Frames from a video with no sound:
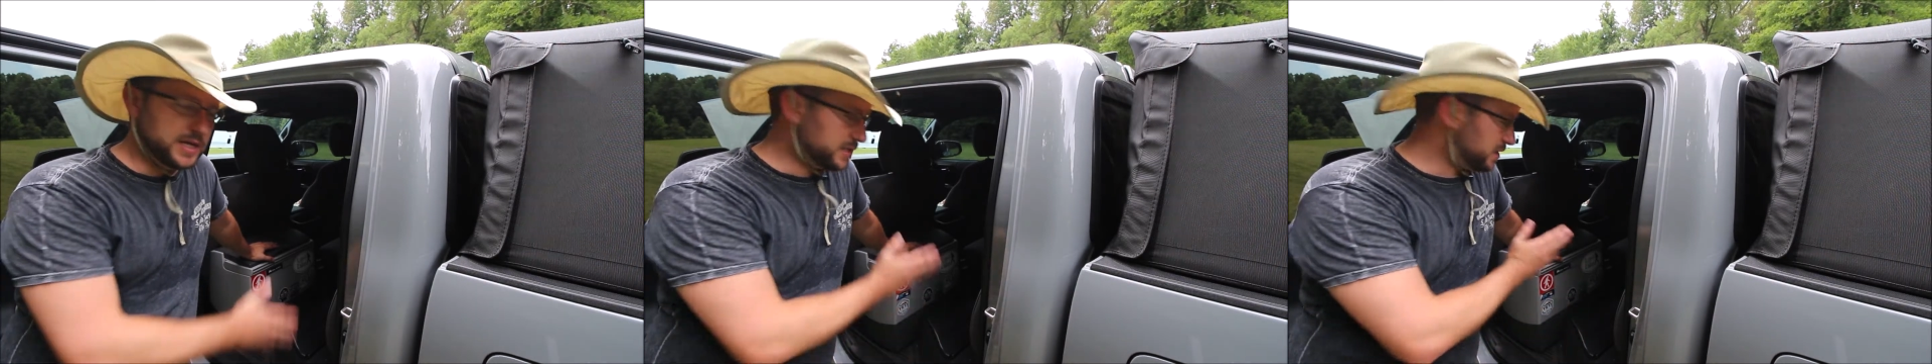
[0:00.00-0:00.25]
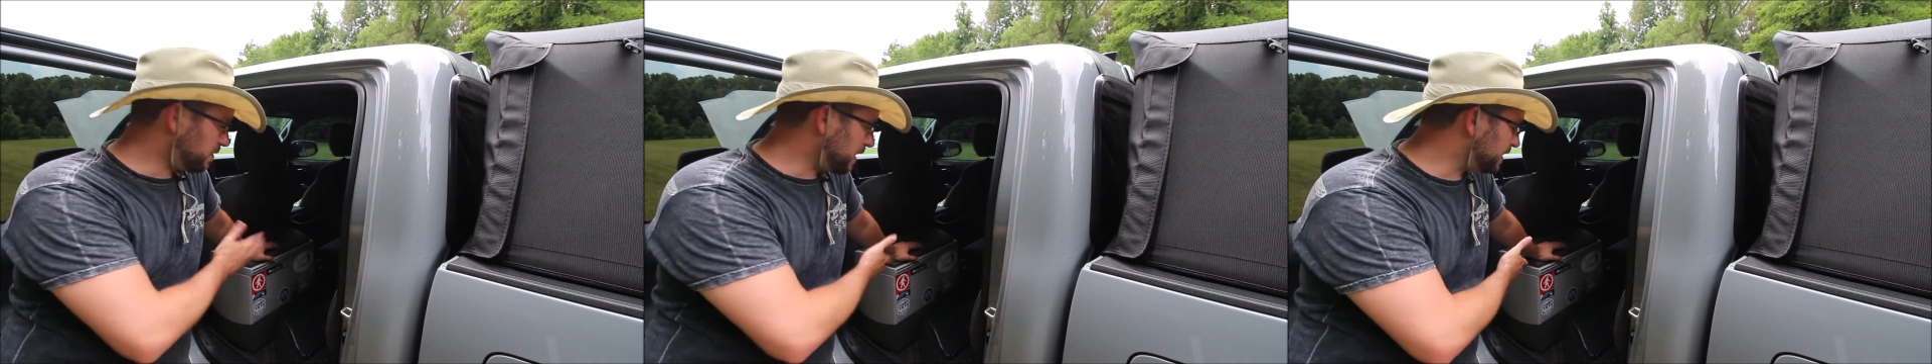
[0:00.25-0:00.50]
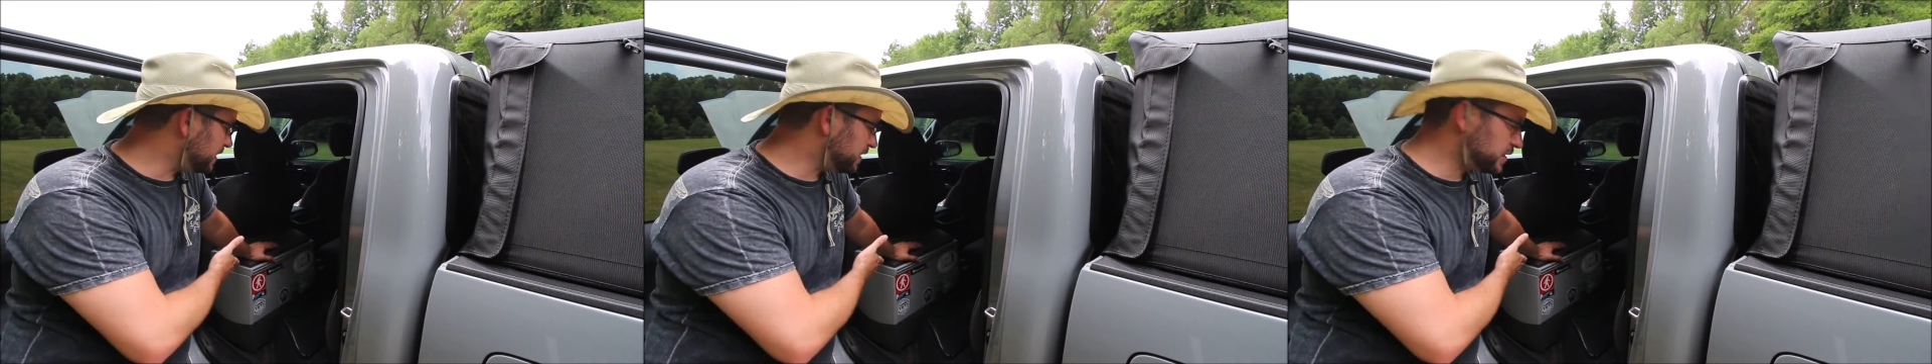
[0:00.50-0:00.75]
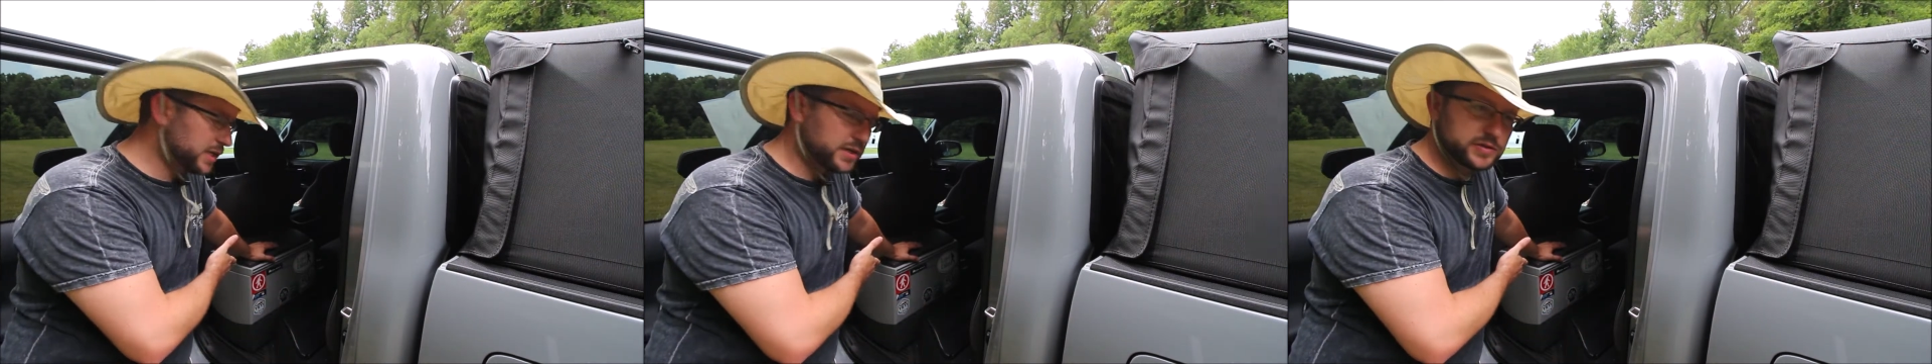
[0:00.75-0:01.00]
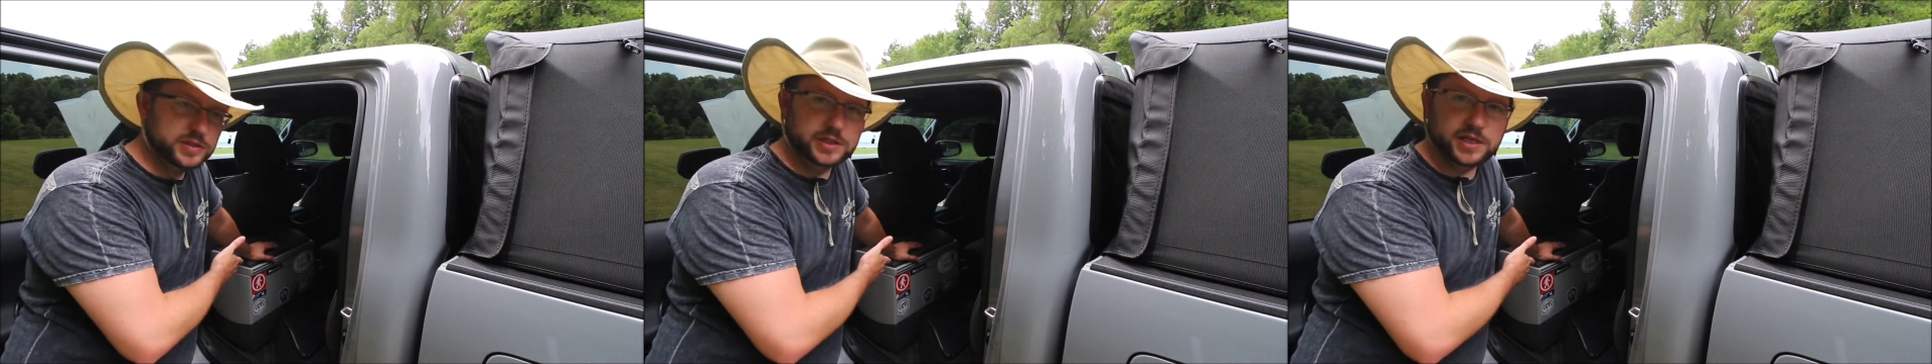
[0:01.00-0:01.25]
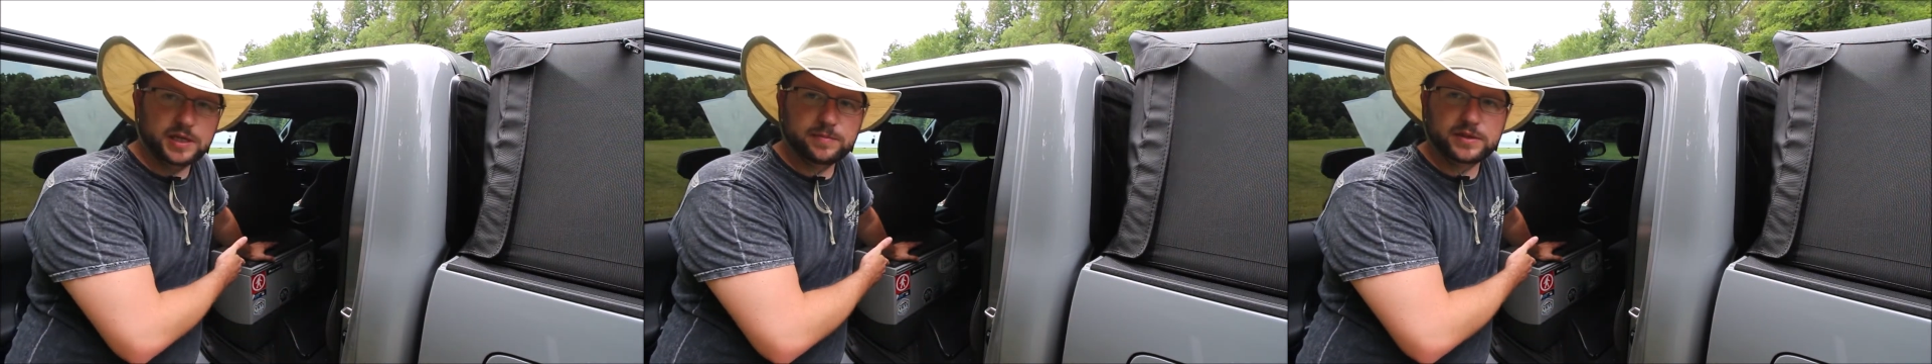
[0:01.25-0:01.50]
So I just chose to
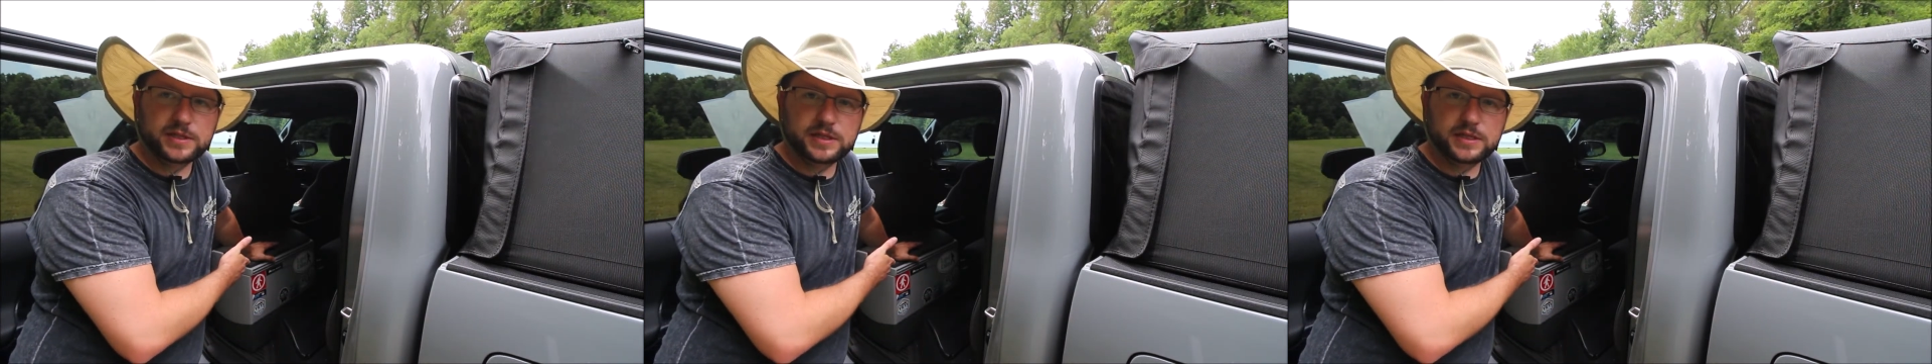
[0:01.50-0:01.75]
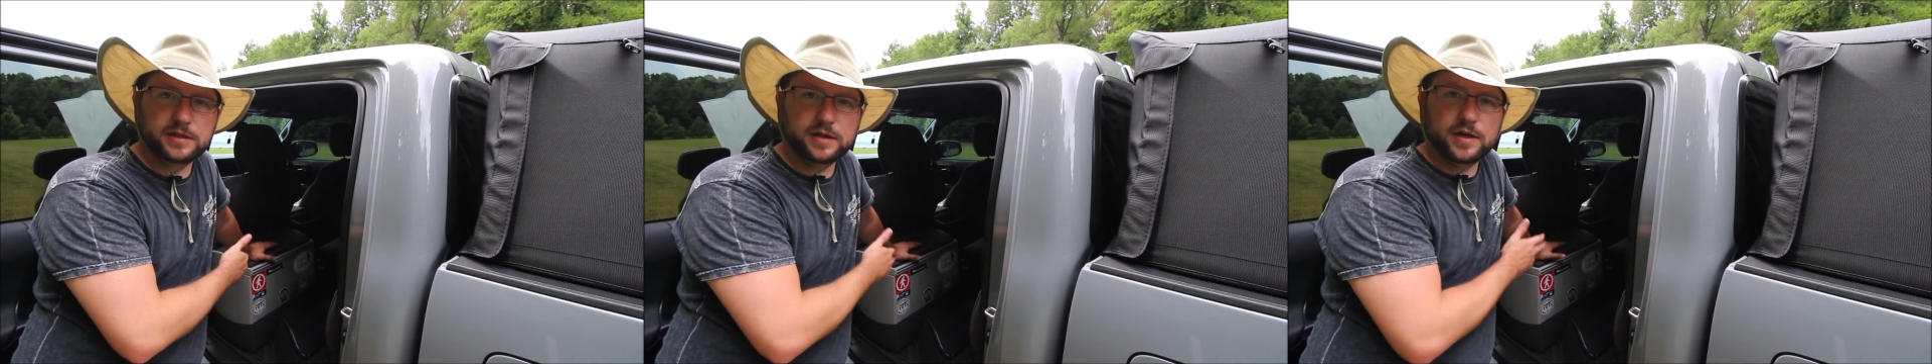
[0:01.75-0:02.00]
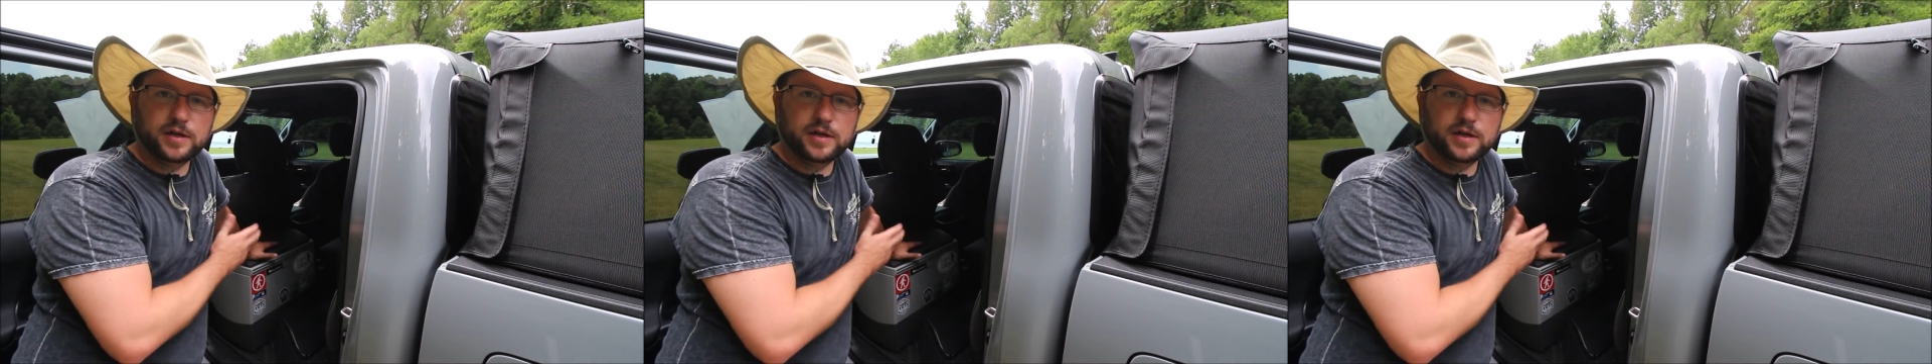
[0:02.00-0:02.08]
keep the